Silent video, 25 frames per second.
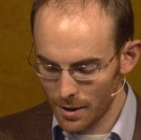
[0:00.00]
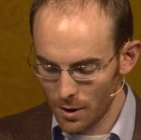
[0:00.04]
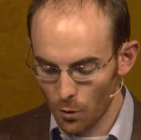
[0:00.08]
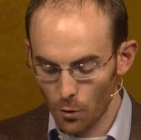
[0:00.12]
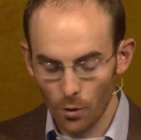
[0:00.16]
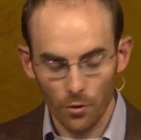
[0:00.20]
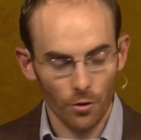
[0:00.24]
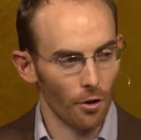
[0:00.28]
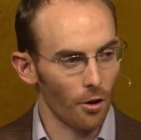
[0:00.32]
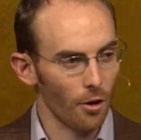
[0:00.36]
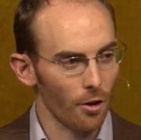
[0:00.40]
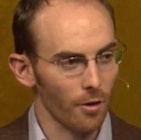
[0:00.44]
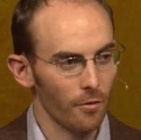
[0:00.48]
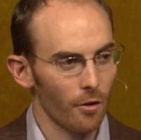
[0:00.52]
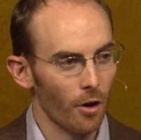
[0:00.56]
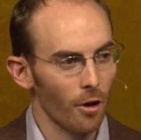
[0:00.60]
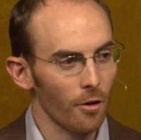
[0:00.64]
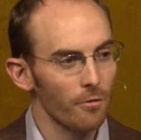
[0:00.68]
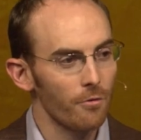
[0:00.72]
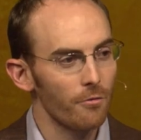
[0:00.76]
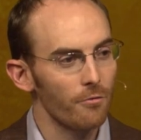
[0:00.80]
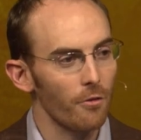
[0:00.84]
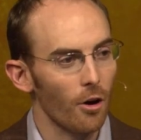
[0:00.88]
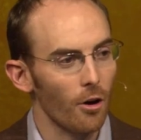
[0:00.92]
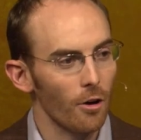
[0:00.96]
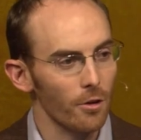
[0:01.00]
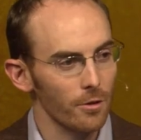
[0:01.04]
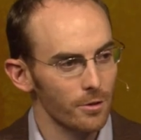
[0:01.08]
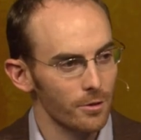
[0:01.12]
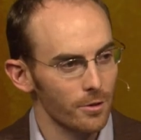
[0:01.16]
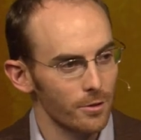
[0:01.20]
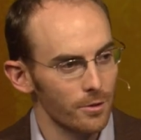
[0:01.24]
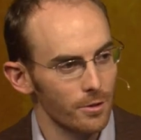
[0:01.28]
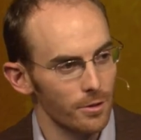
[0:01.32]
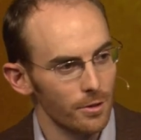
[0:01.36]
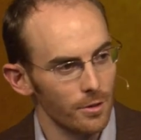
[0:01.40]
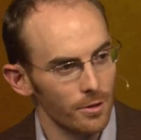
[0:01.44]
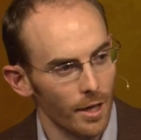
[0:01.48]
With all of our
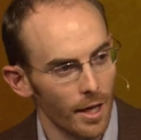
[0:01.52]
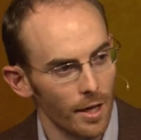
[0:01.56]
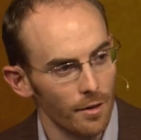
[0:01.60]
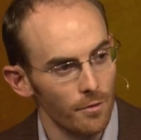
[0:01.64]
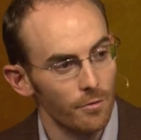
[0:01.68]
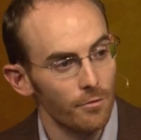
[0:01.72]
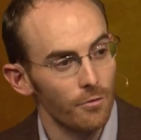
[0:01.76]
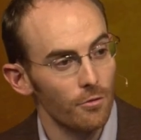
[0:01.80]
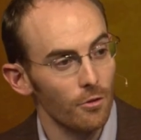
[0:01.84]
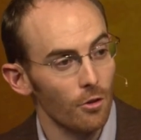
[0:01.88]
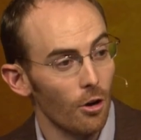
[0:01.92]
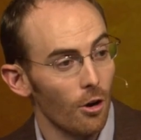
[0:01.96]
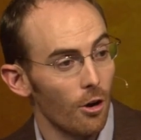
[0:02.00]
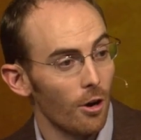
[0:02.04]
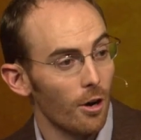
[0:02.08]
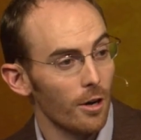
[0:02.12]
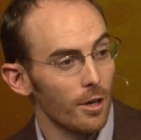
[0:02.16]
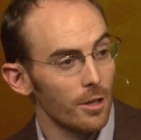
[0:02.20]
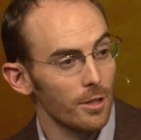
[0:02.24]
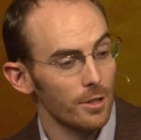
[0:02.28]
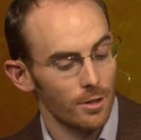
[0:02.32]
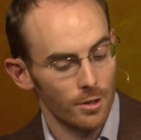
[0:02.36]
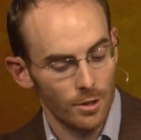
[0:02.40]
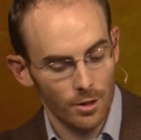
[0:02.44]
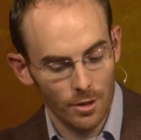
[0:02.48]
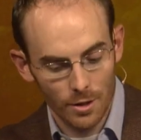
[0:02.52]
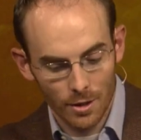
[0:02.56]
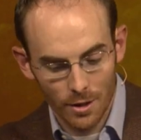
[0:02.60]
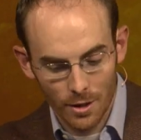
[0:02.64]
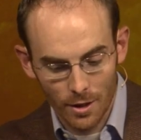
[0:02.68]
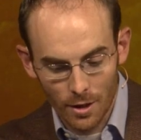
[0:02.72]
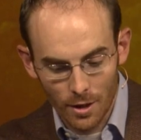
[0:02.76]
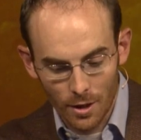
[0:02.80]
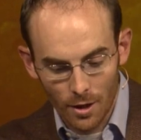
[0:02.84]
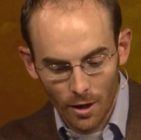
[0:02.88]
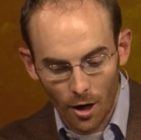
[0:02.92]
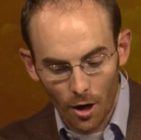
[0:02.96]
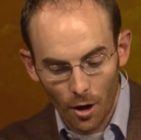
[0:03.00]
faults and flaws,
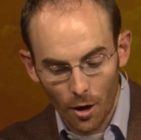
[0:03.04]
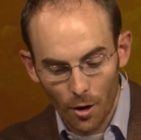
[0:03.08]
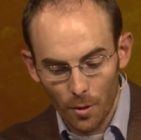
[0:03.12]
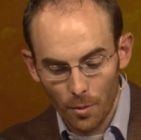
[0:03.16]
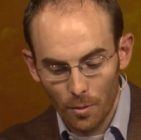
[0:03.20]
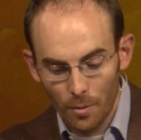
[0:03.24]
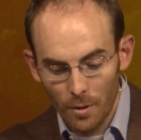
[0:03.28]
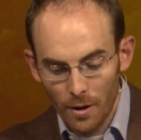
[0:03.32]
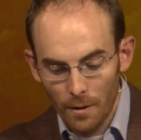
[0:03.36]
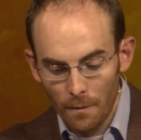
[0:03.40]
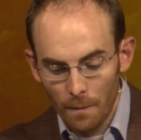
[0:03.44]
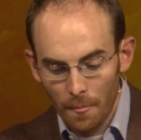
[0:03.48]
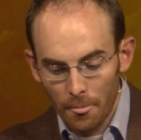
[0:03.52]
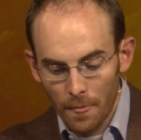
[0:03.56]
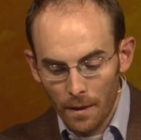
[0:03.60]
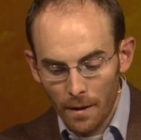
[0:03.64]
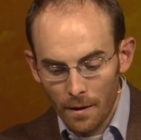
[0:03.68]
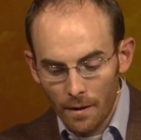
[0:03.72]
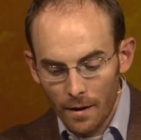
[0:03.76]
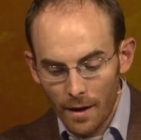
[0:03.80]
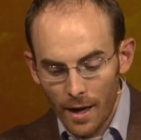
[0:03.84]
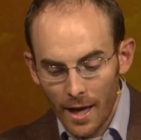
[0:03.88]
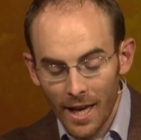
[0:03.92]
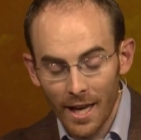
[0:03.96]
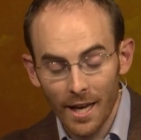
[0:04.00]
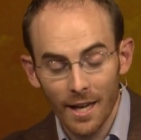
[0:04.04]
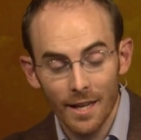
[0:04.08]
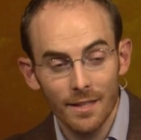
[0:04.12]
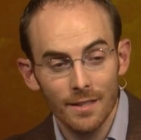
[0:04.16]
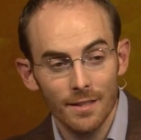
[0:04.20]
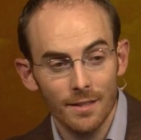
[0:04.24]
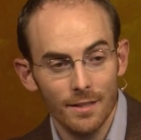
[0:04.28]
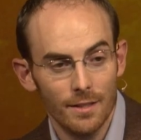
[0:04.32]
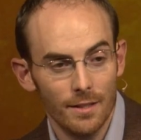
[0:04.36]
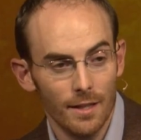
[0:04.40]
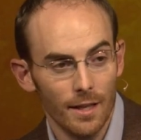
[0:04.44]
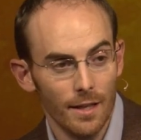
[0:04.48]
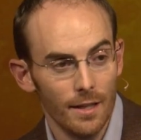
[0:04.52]
our
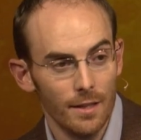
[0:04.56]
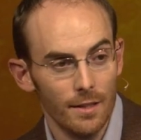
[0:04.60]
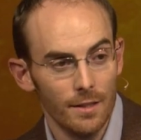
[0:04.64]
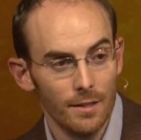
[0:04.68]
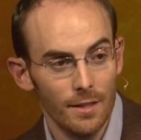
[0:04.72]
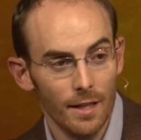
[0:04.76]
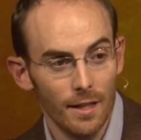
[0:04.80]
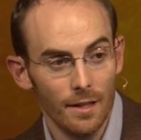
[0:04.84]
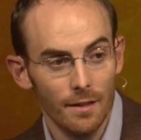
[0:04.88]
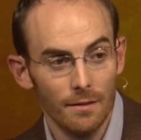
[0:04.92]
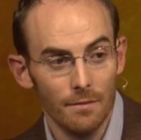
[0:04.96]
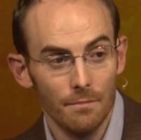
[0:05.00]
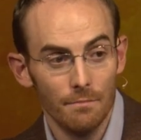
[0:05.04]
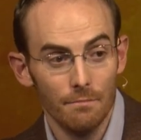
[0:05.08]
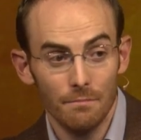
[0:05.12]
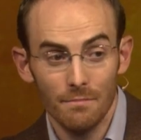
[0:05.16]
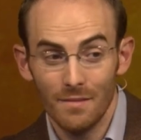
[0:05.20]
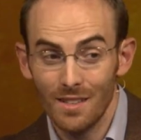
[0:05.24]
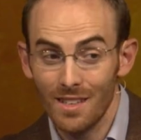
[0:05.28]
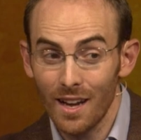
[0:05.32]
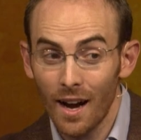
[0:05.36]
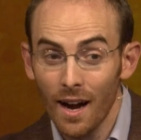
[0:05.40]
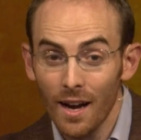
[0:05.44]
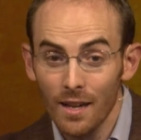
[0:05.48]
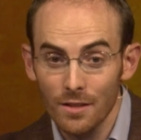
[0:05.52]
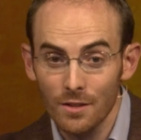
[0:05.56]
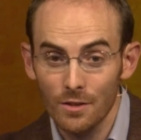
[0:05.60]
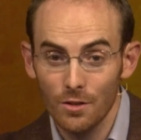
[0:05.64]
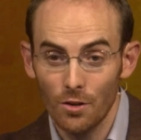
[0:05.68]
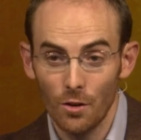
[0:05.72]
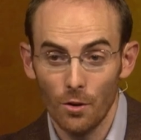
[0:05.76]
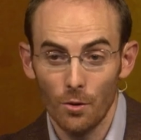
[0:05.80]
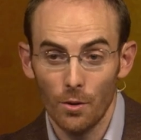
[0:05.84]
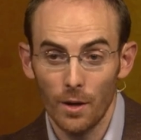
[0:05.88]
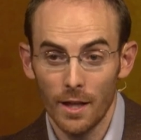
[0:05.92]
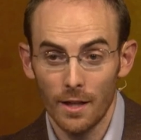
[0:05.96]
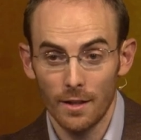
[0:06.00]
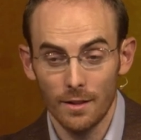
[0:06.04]
hidden sins and not
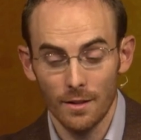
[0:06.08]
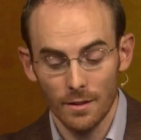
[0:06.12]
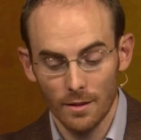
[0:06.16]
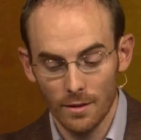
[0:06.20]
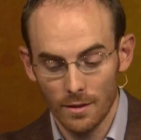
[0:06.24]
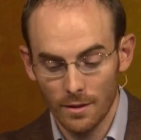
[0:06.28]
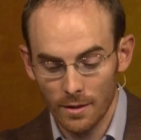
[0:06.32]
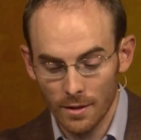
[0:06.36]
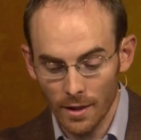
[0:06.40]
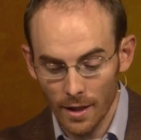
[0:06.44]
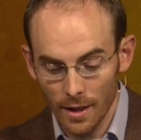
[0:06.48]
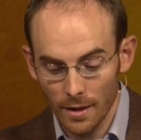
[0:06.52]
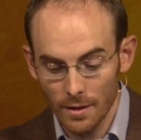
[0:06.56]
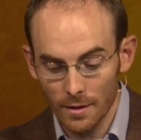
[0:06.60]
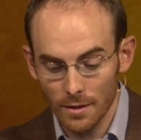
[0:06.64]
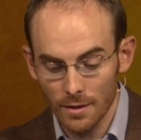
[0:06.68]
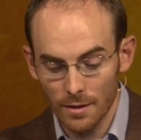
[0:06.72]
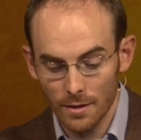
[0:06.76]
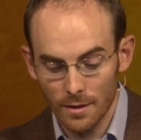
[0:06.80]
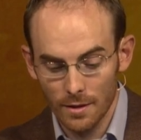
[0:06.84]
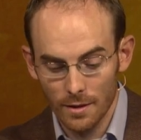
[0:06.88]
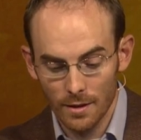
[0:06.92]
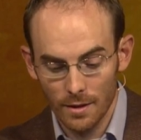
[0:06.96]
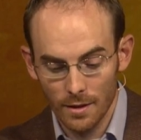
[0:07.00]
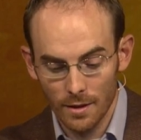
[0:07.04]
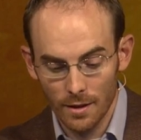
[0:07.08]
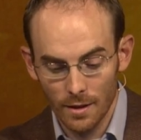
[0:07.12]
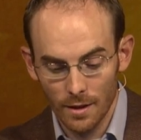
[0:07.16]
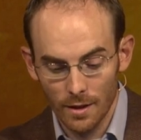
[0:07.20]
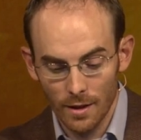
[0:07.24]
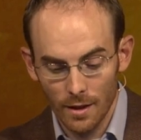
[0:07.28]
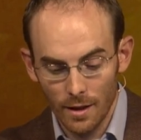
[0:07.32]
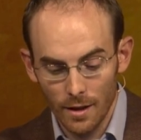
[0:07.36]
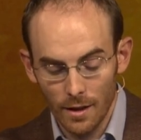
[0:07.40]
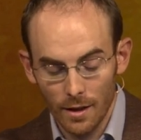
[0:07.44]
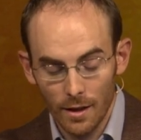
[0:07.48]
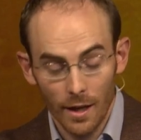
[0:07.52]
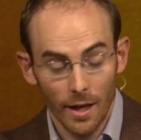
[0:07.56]
so hidden sins.
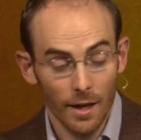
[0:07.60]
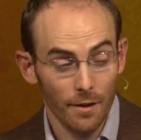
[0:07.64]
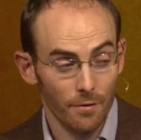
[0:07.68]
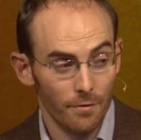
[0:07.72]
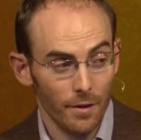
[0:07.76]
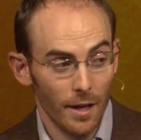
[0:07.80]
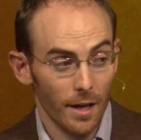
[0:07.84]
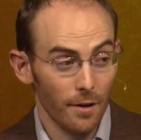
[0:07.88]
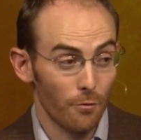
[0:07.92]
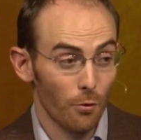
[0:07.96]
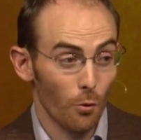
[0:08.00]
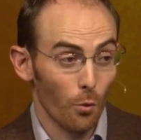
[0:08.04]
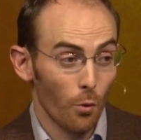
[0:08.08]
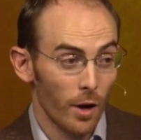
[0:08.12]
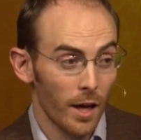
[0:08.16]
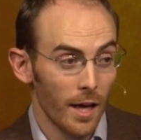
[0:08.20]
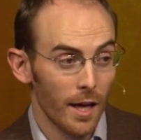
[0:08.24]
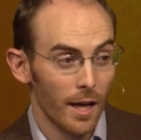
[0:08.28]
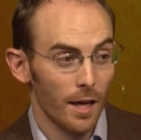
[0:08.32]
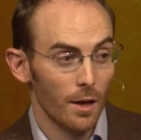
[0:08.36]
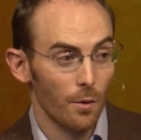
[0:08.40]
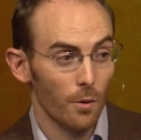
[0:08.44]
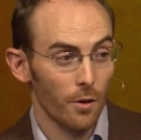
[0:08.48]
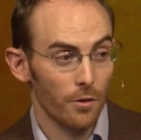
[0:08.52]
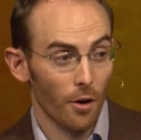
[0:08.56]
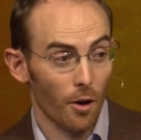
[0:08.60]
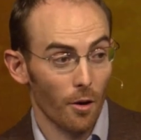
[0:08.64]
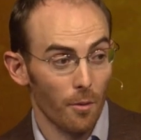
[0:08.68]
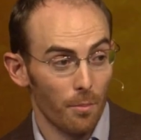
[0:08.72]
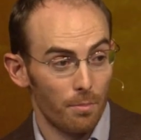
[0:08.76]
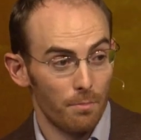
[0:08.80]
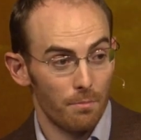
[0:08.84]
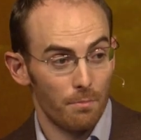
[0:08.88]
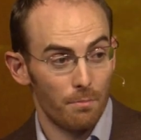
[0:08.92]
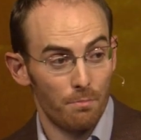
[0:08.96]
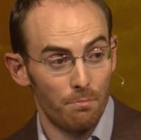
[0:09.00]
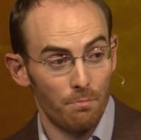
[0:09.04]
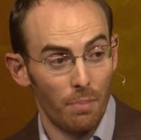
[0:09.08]
If, if we, with our
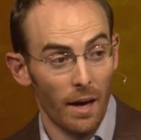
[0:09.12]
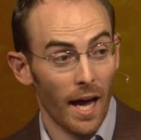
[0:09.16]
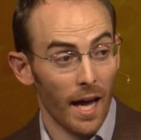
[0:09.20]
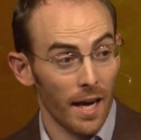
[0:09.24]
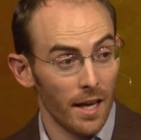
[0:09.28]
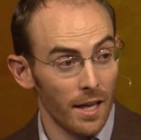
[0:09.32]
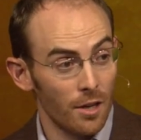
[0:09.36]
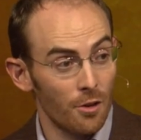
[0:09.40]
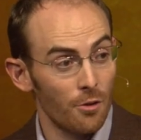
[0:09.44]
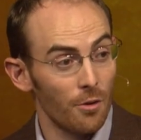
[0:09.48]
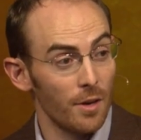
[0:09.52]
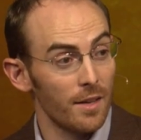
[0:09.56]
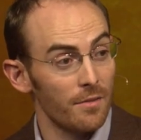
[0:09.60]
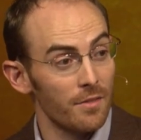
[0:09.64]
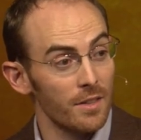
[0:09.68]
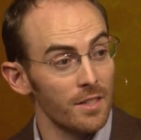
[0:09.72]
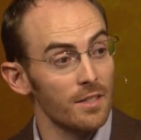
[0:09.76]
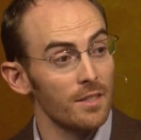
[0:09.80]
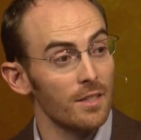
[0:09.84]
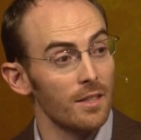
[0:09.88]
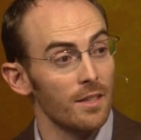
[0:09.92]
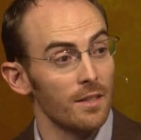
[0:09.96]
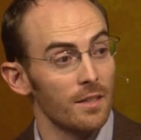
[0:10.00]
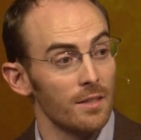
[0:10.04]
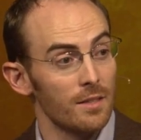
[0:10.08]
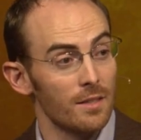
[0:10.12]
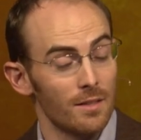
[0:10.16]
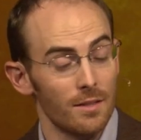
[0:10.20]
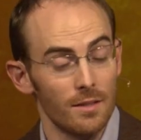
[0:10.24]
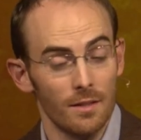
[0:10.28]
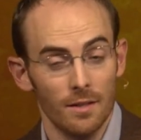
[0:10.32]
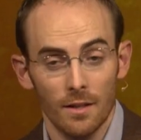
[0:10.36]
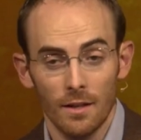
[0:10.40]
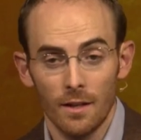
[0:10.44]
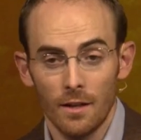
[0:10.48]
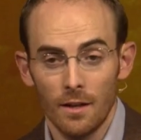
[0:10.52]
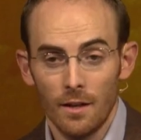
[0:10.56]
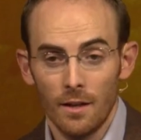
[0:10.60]
petty grievances
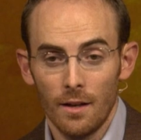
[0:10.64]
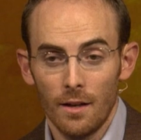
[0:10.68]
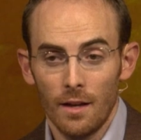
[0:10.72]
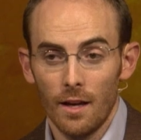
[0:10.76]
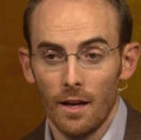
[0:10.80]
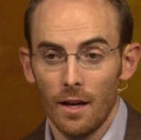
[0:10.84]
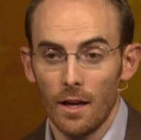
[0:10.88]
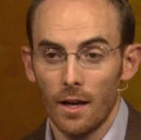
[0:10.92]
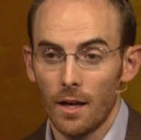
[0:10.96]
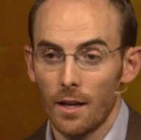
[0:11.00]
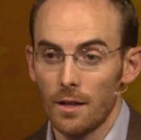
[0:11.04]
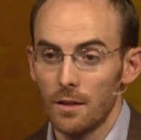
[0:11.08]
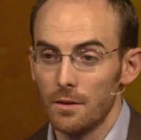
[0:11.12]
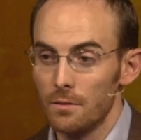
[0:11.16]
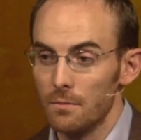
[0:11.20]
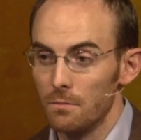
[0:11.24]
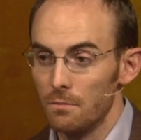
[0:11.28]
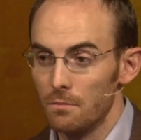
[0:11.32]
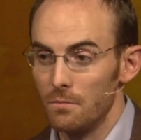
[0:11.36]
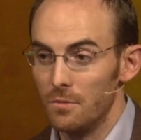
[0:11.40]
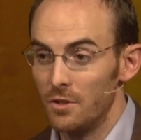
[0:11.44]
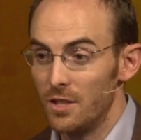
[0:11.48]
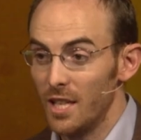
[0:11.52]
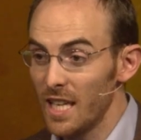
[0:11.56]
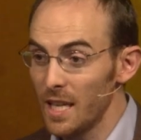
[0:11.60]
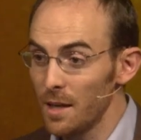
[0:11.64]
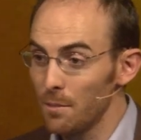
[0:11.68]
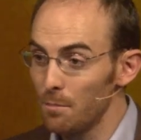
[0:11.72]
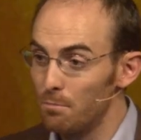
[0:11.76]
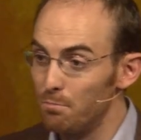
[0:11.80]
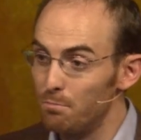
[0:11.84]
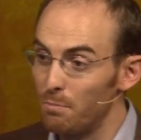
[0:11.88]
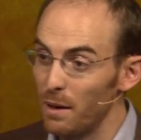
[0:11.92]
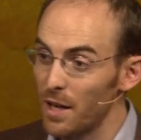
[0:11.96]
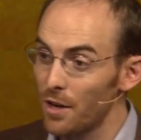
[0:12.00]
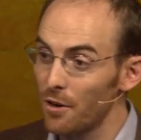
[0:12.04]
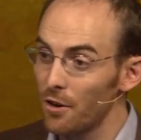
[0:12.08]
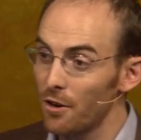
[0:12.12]
and
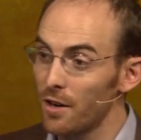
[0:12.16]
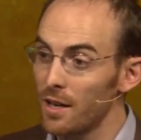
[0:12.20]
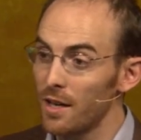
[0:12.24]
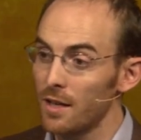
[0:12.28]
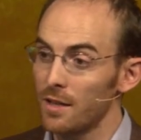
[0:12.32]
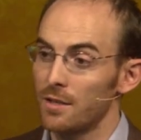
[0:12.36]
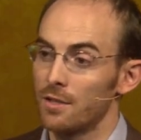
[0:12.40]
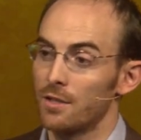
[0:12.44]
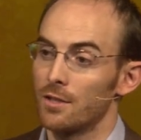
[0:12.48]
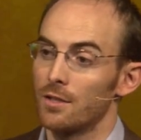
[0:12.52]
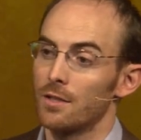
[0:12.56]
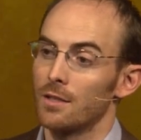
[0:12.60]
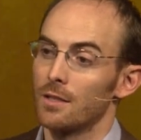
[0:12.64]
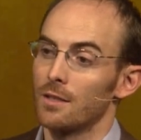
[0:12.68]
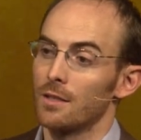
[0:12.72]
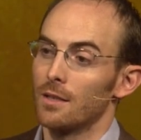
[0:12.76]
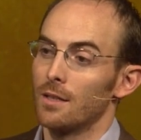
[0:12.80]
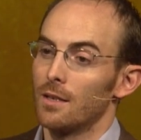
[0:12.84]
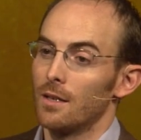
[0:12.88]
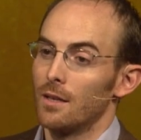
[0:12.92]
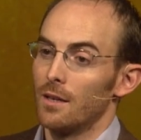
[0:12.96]
deep bitterness